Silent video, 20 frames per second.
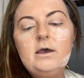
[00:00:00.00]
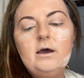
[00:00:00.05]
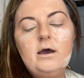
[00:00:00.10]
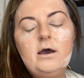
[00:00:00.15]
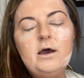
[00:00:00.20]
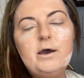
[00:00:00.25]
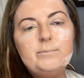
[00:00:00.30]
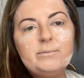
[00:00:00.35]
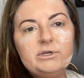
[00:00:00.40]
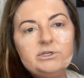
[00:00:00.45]

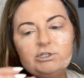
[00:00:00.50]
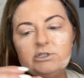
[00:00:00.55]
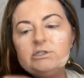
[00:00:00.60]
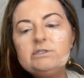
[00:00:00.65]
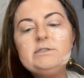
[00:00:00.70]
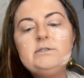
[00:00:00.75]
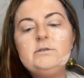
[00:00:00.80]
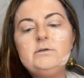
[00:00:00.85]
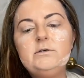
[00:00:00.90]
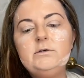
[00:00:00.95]
It's
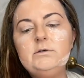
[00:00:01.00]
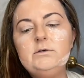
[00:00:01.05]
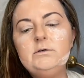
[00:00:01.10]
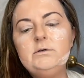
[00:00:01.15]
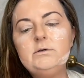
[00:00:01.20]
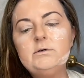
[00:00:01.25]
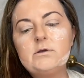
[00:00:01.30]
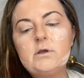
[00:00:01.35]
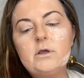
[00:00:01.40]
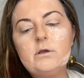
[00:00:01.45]
just
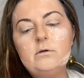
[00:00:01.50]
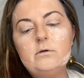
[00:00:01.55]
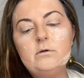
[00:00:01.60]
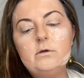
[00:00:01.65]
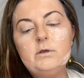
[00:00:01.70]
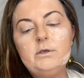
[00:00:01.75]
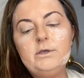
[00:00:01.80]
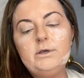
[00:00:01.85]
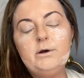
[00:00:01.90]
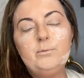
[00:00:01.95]
the
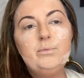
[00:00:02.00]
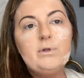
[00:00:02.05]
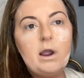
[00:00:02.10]
clear